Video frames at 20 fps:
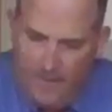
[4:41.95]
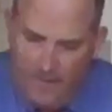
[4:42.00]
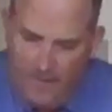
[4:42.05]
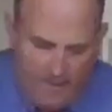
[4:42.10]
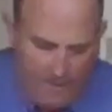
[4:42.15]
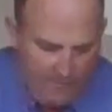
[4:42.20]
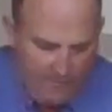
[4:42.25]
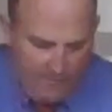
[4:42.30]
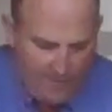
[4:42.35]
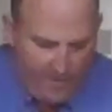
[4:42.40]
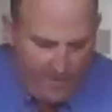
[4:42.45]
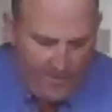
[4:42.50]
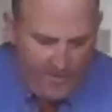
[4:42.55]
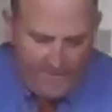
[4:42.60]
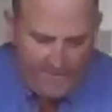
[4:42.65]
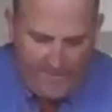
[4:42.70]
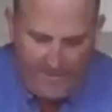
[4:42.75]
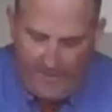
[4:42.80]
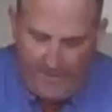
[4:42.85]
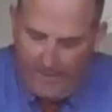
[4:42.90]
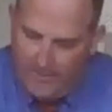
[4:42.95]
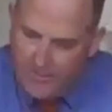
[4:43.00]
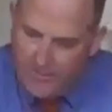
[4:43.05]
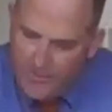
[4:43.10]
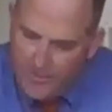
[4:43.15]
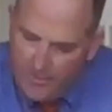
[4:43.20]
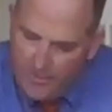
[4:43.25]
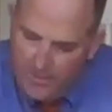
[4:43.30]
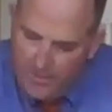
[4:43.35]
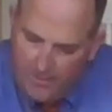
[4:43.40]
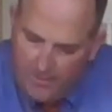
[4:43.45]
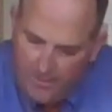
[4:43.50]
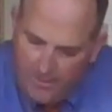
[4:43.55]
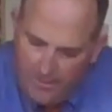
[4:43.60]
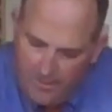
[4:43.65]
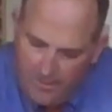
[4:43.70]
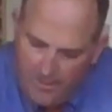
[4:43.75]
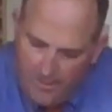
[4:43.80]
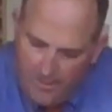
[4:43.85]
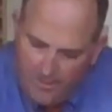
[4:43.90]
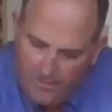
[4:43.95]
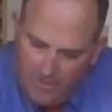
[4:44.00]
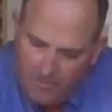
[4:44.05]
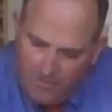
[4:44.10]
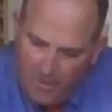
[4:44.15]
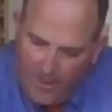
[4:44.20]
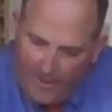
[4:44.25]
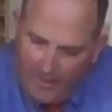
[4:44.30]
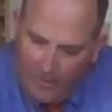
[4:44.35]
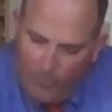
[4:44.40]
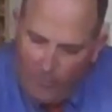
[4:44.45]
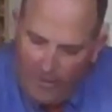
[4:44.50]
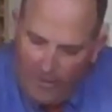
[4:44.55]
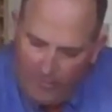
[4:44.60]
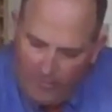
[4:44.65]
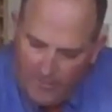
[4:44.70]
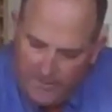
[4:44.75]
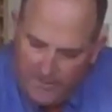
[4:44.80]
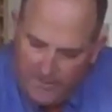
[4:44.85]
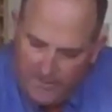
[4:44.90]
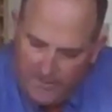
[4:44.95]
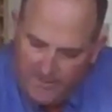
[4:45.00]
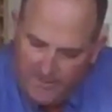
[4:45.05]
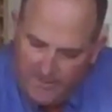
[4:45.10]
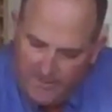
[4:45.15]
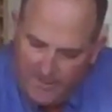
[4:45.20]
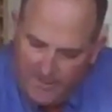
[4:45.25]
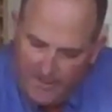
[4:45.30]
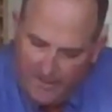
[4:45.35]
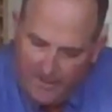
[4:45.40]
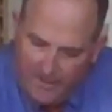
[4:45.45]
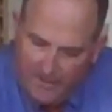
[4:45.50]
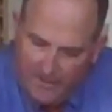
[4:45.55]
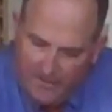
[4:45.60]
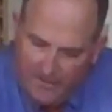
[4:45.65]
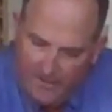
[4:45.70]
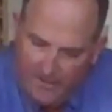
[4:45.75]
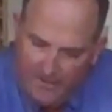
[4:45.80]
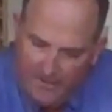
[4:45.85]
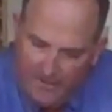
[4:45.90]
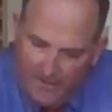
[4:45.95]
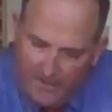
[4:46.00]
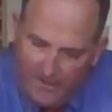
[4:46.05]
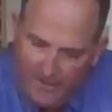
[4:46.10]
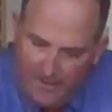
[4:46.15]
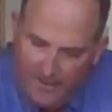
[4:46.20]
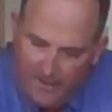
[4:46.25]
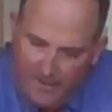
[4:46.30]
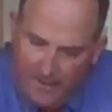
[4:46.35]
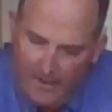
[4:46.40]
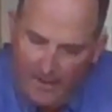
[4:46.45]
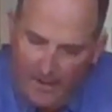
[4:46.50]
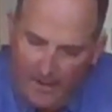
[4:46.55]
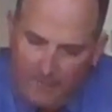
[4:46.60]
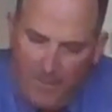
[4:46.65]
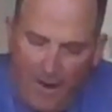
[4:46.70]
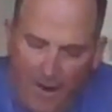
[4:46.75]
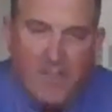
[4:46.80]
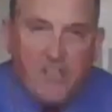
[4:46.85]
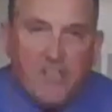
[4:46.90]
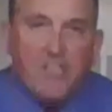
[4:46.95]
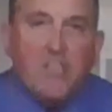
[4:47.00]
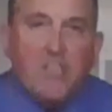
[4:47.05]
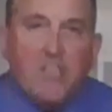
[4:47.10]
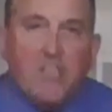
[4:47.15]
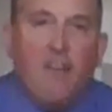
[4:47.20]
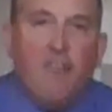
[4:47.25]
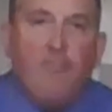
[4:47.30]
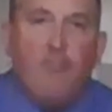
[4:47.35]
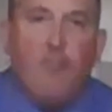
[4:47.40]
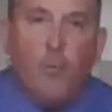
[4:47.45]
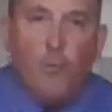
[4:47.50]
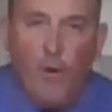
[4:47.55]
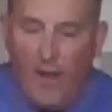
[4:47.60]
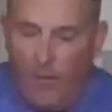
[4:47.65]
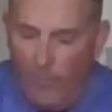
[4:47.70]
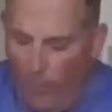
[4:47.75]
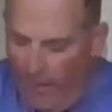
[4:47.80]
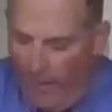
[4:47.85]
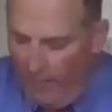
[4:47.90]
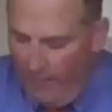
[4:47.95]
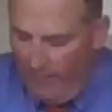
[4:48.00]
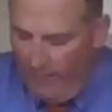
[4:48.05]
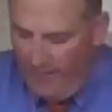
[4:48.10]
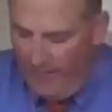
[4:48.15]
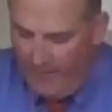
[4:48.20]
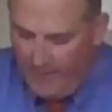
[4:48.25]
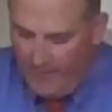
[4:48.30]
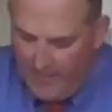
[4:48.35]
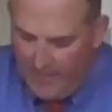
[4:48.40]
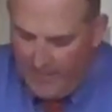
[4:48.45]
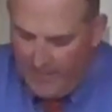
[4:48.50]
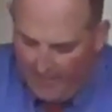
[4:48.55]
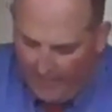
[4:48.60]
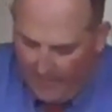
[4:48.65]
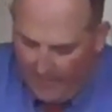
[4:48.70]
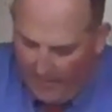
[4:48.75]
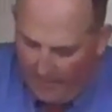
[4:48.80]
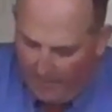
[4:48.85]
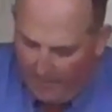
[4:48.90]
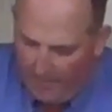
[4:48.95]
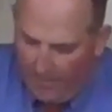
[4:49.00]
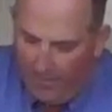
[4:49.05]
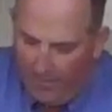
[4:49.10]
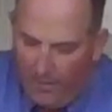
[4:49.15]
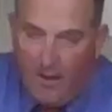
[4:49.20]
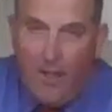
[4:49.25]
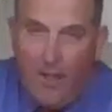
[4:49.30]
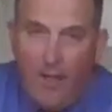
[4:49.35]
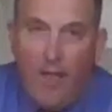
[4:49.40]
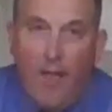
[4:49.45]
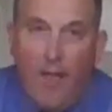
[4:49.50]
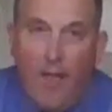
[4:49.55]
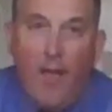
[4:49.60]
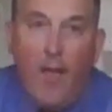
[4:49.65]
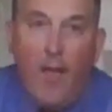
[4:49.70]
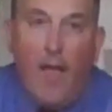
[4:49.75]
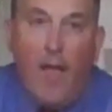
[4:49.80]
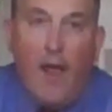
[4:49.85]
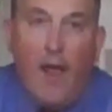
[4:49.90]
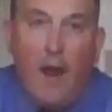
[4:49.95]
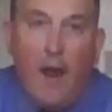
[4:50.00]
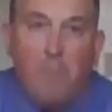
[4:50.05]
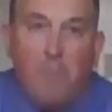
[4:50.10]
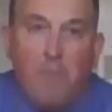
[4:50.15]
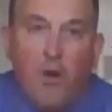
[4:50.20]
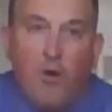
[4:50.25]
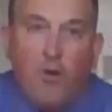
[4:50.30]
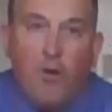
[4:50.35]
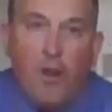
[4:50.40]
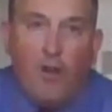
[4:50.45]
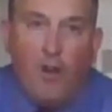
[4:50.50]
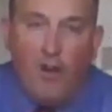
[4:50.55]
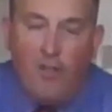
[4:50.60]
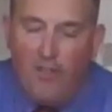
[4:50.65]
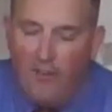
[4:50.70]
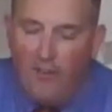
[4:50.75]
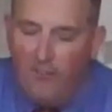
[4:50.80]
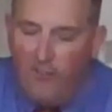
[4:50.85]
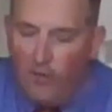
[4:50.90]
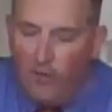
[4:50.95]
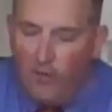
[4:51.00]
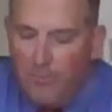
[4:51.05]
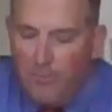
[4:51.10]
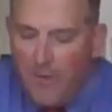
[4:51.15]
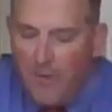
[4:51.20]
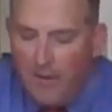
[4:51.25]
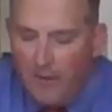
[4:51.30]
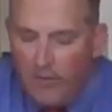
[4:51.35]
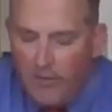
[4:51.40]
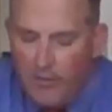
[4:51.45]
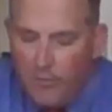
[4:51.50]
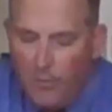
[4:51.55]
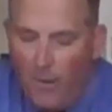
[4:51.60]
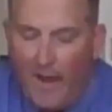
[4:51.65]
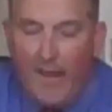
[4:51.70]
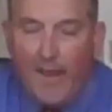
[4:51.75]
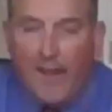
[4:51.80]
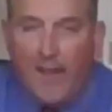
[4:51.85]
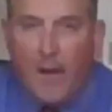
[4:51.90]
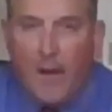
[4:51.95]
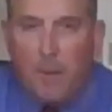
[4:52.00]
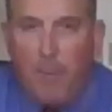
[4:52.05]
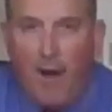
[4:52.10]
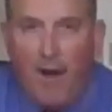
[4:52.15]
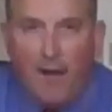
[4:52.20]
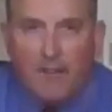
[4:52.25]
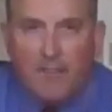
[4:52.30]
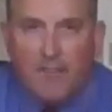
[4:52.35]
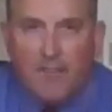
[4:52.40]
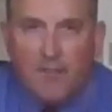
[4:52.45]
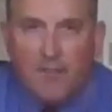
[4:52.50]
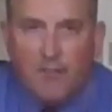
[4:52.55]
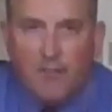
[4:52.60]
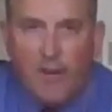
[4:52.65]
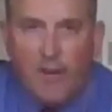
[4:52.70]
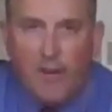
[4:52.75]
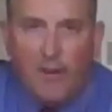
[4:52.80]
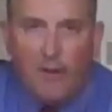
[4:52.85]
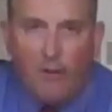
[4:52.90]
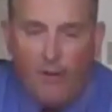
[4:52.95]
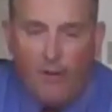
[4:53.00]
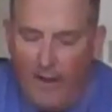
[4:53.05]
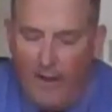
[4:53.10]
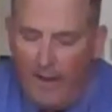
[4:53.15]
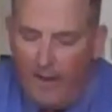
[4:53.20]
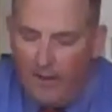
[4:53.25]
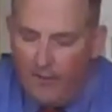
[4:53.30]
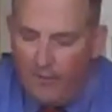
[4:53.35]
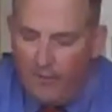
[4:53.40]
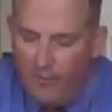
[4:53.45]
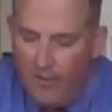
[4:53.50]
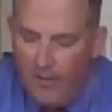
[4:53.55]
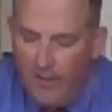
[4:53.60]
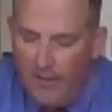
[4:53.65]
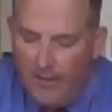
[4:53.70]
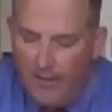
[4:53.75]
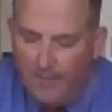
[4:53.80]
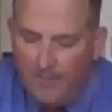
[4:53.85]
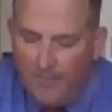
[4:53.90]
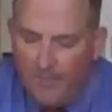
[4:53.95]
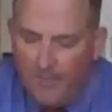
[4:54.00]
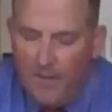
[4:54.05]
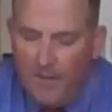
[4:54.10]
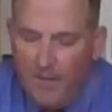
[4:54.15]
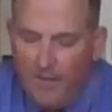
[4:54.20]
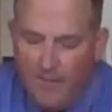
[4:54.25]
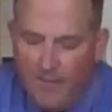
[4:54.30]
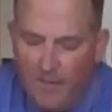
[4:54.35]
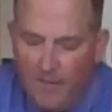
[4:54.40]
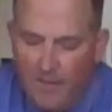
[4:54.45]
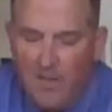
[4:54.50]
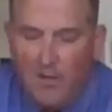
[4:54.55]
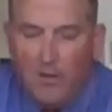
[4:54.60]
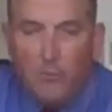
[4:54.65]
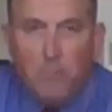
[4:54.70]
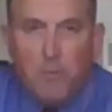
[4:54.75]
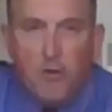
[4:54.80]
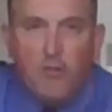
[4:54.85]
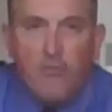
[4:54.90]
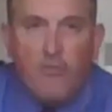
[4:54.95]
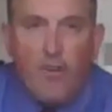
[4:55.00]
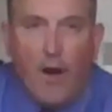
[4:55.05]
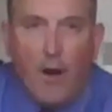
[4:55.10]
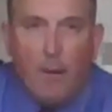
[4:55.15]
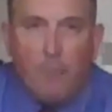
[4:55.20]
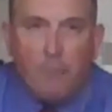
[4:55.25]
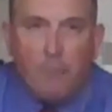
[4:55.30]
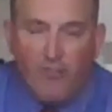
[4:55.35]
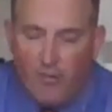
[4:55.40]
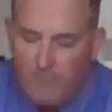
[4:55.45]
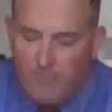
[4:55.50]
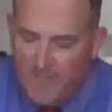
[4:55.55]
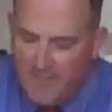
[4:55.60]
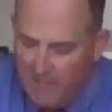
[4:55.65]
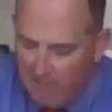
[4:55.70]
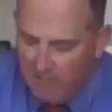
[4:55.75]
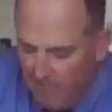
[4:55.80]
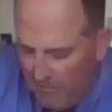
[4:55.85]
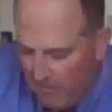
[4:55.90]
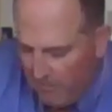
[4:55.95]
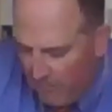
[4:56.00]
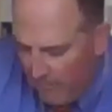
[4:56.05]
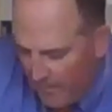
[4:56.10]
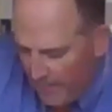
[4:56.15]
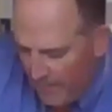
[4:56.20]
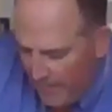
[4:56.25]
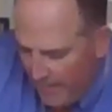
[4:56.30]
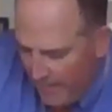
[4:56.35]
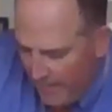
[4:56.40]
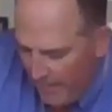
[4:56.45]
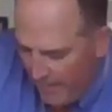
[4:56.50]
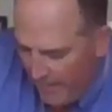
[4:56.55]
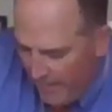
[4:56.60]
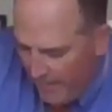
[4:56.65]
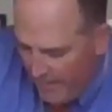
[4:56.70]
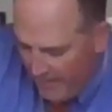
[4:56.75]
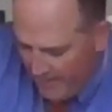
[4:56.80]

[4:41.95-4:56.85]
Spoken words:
And if I attach the black wire to the zinc, and I just left the red wire attached to the copper, and I'm noting on the voltmeter, do I get a positive reading or a negative reading? The needle moved up from 0, and